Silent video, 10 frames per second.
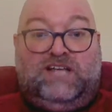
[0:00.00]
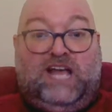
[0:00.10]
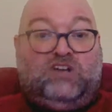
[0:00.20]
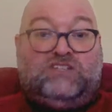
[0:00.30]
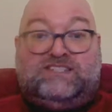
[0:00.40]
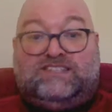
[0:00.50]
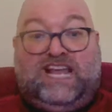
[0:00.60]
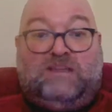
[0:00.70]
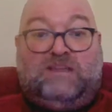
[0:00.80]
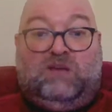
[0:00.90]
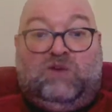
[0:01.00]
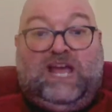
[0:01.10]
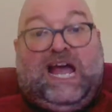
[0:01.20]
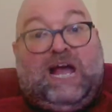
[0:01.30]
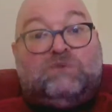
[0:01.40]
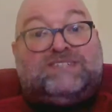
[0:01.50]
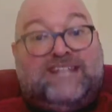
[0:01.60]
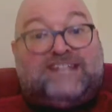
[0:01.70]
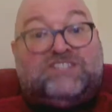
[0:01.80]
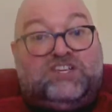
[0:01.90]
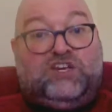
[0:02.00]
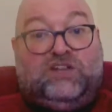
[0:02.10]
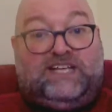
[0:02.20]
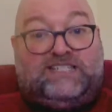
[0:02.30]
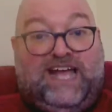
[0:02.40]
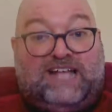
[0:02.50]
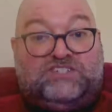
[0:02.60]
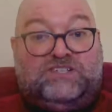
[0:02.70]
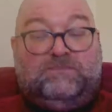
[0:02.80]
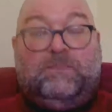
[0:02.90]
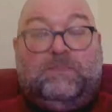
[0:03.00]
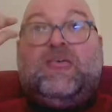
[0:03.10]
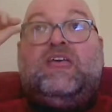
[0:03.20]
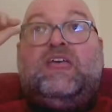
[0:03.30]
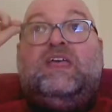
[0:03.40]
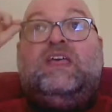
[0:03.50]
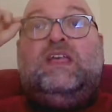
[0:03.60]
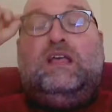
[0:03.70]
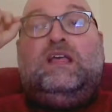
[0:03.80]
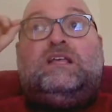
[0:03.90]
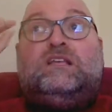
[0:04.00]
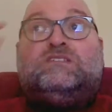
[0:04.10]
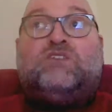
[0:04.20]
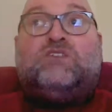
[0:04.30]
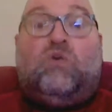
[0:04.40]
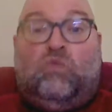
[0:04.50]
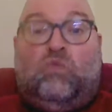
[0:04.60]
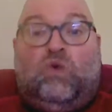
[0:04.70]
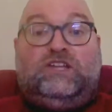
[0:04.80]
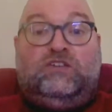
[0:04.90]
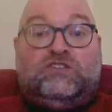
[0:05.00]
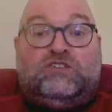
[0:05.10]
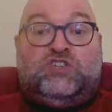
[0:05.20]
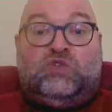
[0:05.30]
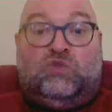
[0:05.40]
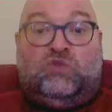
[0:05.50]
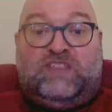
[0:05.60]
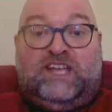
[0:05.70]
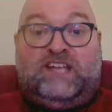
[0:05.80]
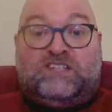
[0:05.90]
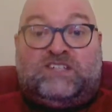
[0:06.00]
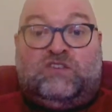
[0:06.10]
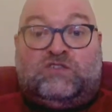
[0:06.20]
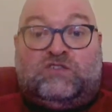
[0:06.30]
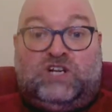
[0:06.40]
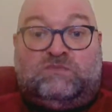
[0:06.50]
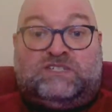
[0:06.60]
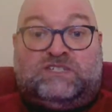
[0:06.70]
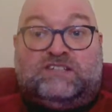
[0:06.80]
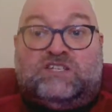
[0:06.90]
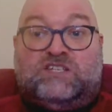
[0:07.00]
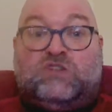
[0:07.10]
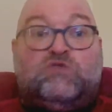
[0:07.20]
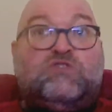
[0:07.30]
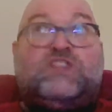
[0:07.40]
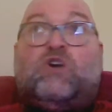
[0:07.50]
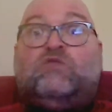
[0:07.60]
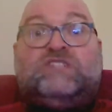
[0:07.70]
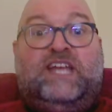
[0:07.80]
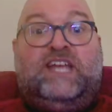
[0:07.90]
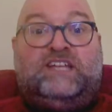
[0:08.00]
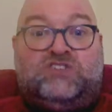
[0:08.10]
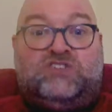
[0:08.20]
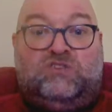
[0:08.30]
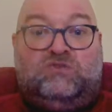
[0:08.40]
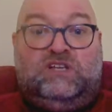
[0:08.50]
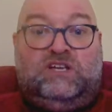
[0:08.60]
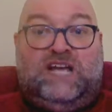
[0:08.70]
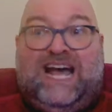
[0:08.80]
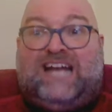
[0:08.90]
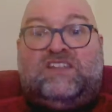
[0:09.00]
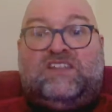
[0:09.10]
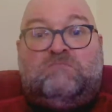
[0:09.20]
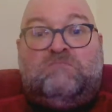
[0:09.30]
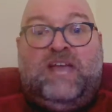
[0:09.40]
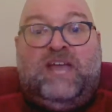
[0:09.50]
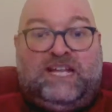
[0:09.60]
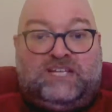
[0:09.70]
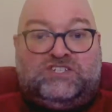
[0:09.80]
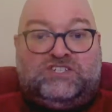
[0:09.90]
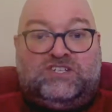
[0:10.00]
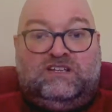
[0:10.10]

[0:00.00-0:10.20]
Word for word: I couldn't stand to be away. I was not securely attached. So, what do you do with kids under those circumstances? What do those kids do? How do they manage?